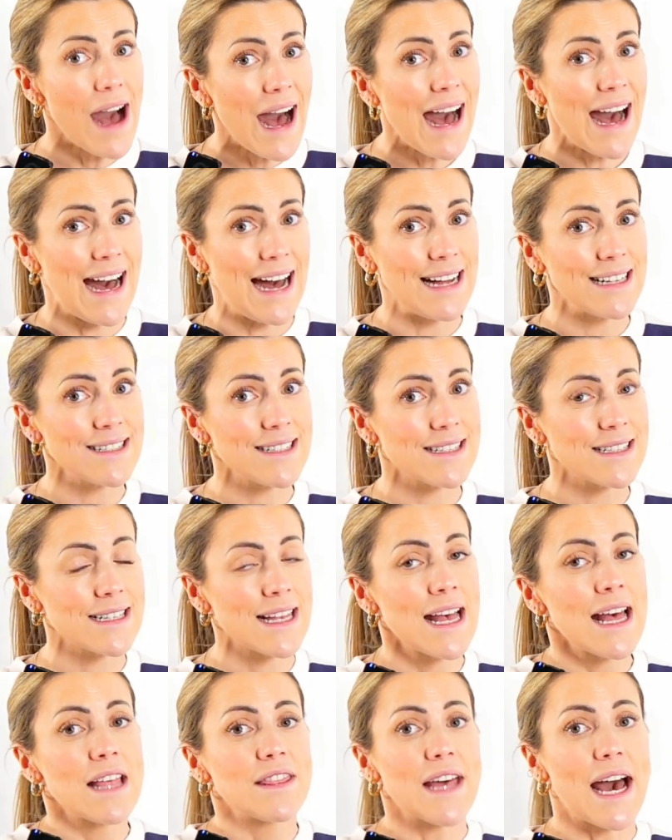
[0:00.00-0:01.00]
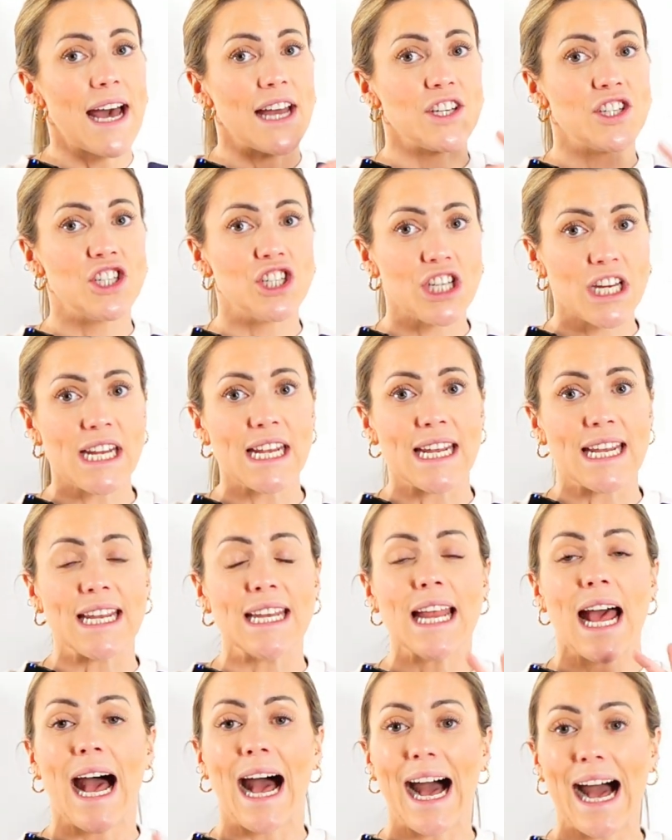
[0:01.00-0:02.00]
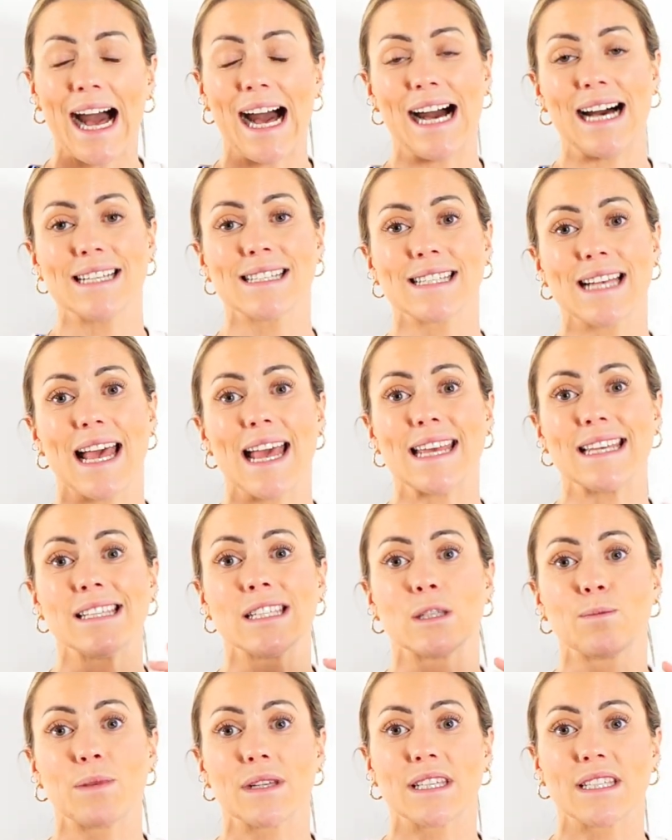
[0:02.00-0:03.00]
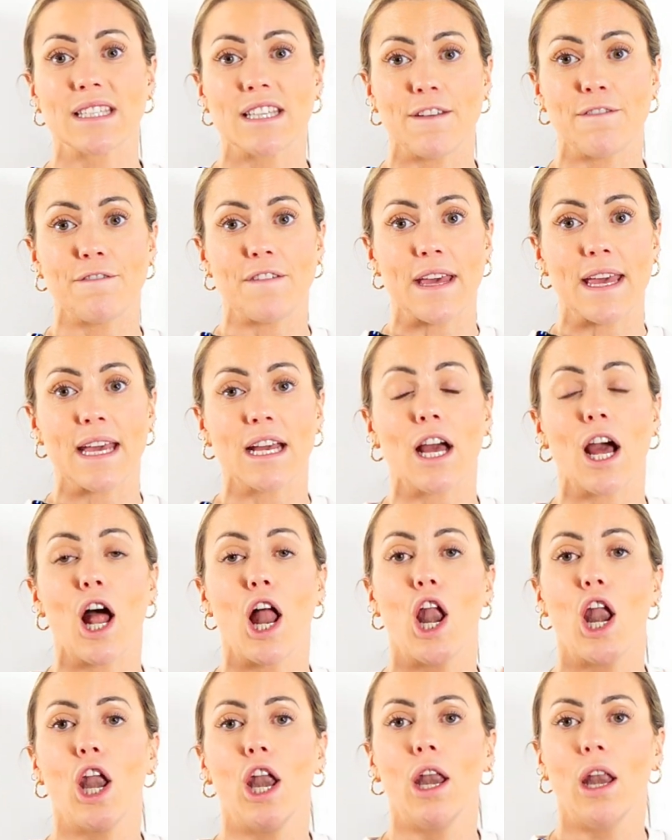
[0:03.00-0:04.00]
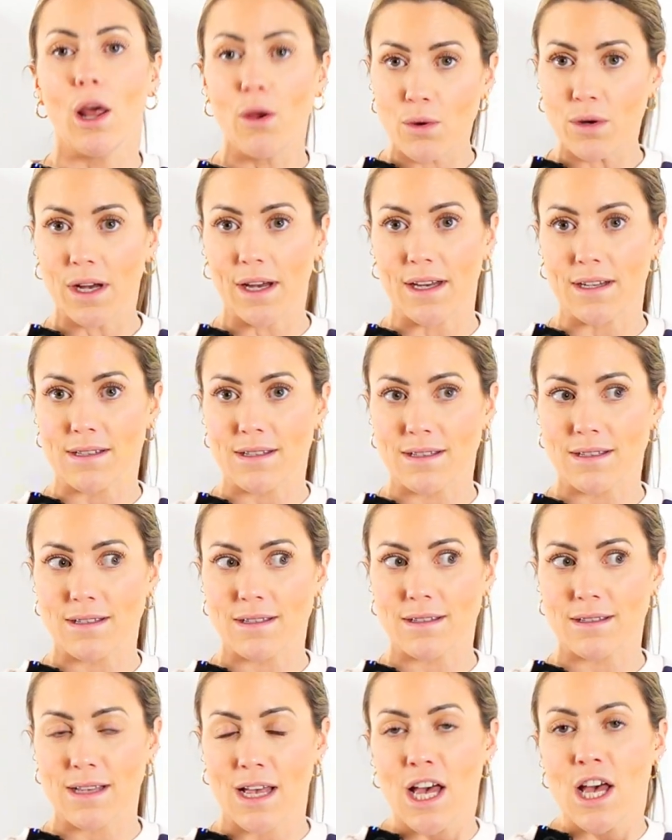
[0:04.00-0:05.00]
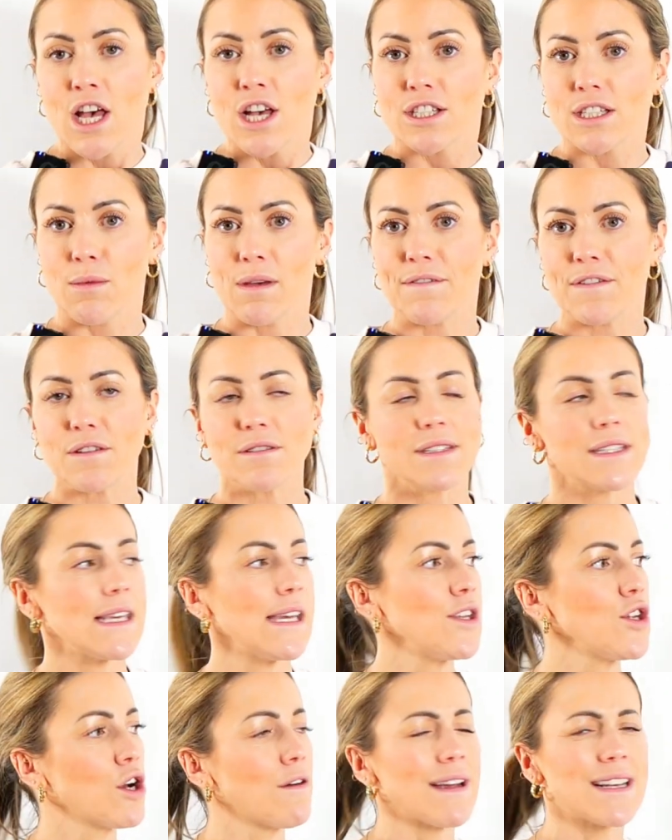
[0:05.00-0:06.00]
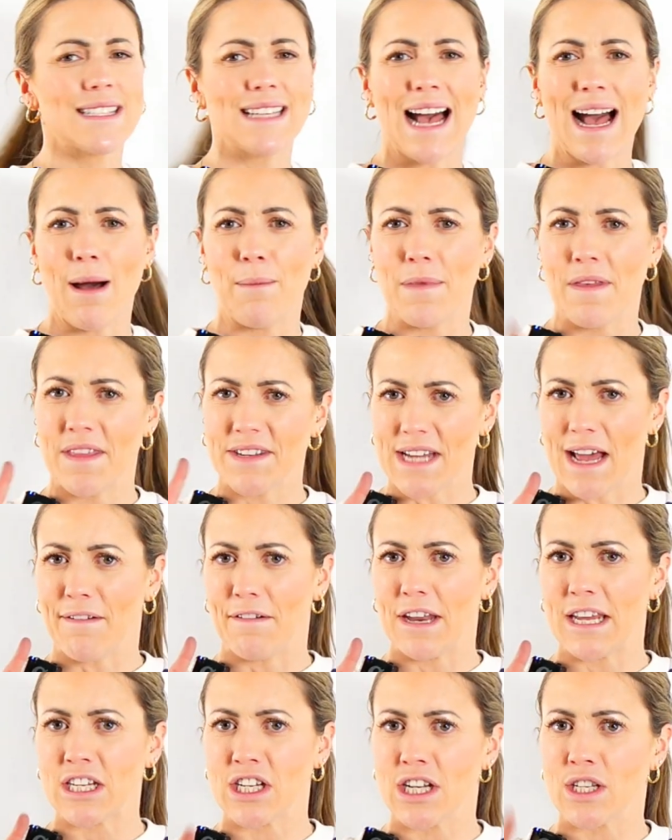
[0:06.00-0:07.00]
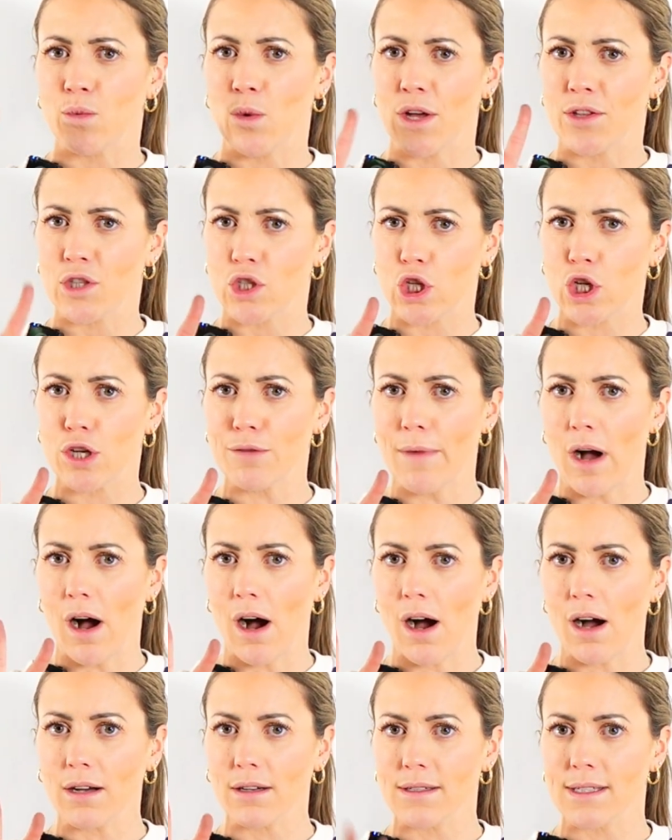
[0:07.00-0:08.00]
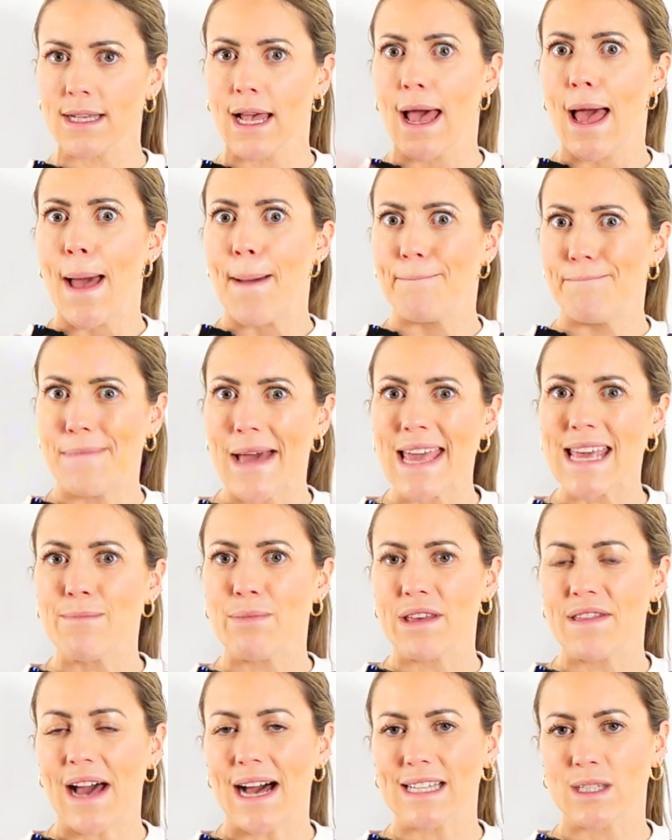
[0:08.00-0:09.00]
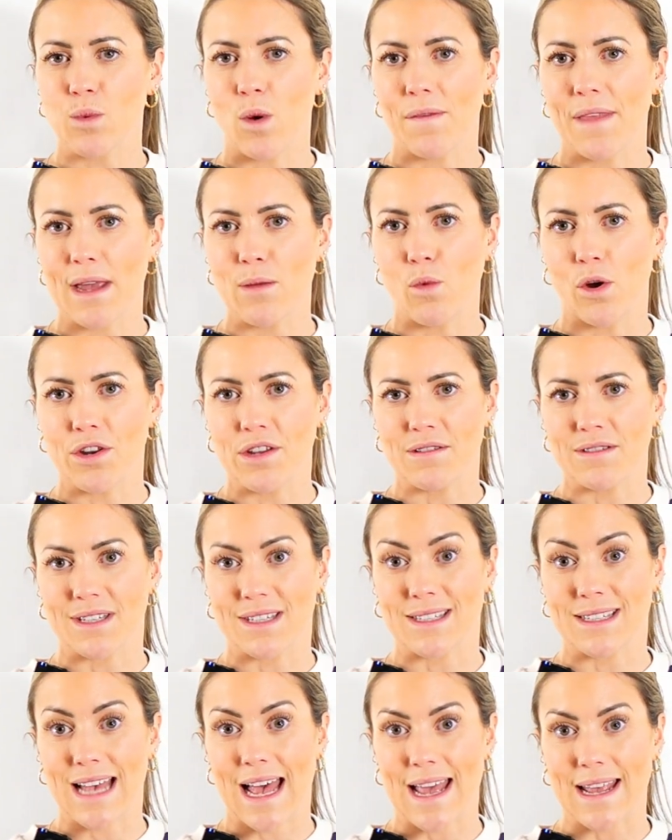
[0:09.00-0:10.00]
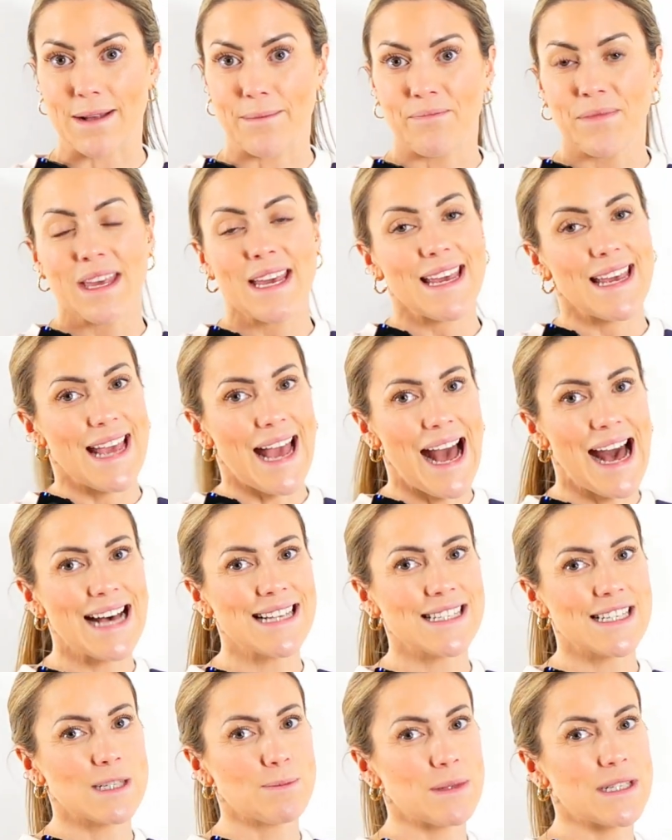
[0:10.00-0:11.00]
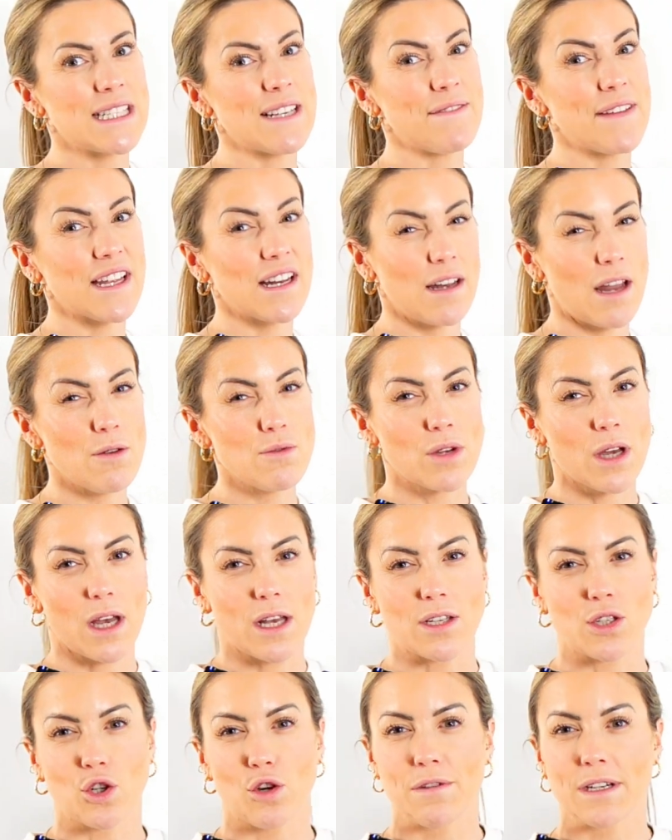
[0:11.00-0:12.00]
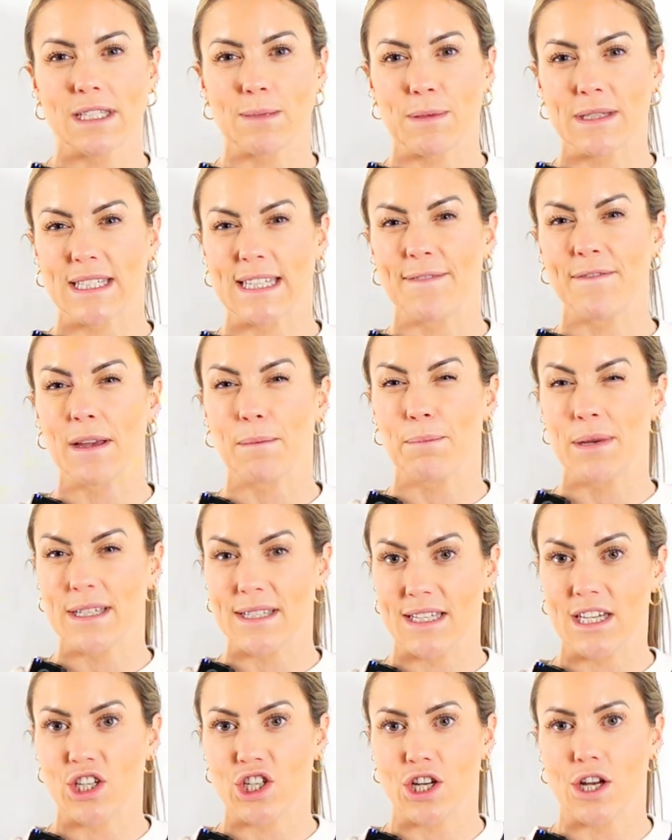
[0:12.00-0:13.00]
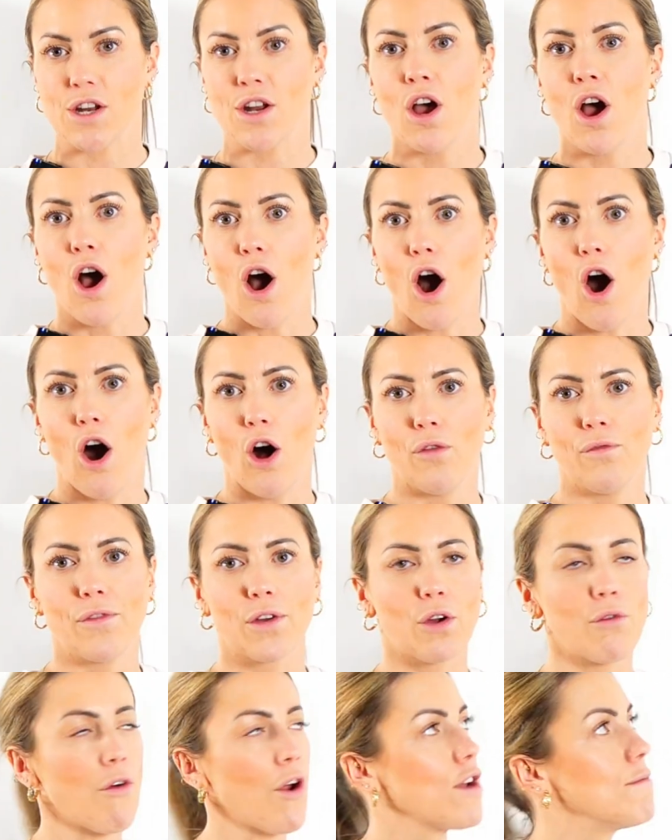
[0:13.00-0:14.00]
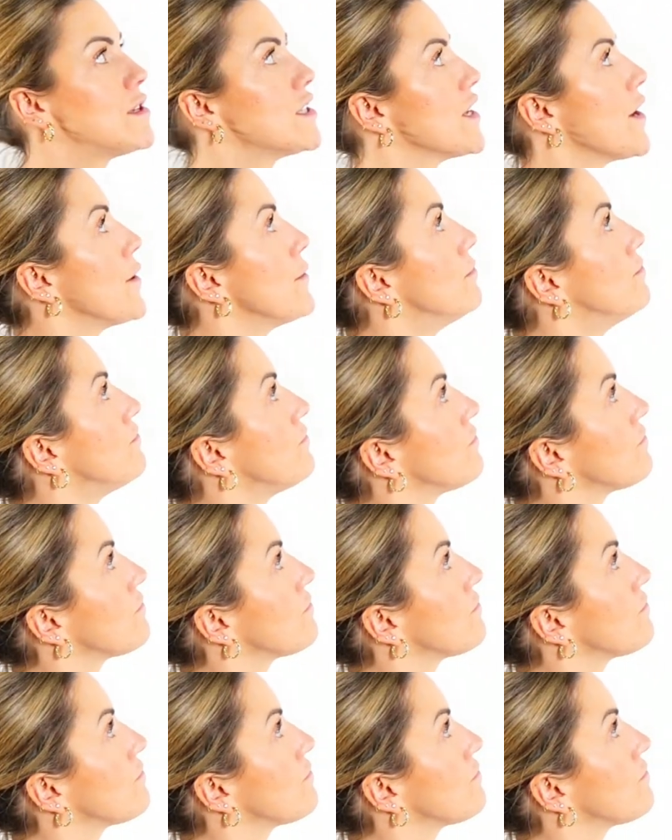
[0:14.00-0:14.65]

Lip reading: adds that a gene has a specific locus. So if you see in your exam that the definition is worth 2 marks, maybe that's what they want you to say. It has a specific locus or a specific position on the chromosome.